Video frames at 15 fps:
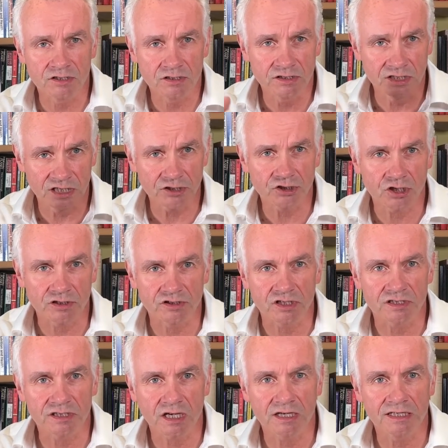teacher has
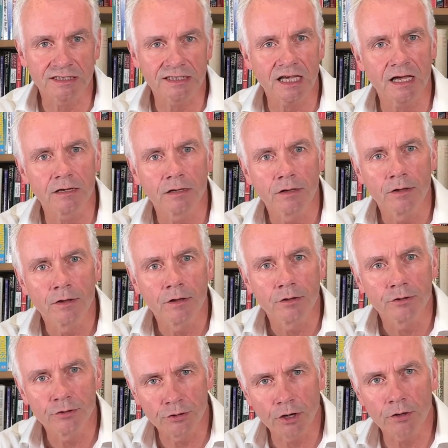just suddenly said,
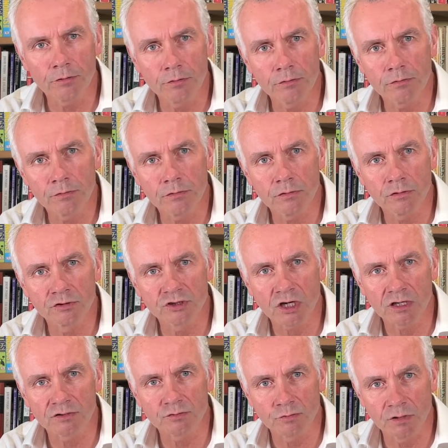your
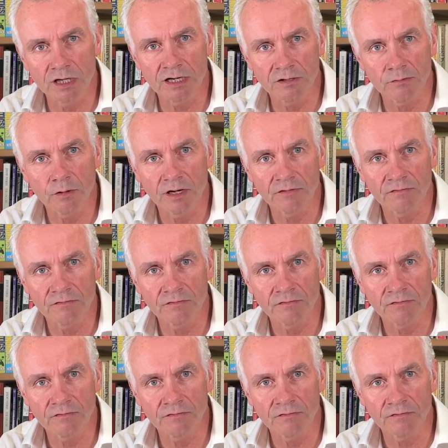child's really, really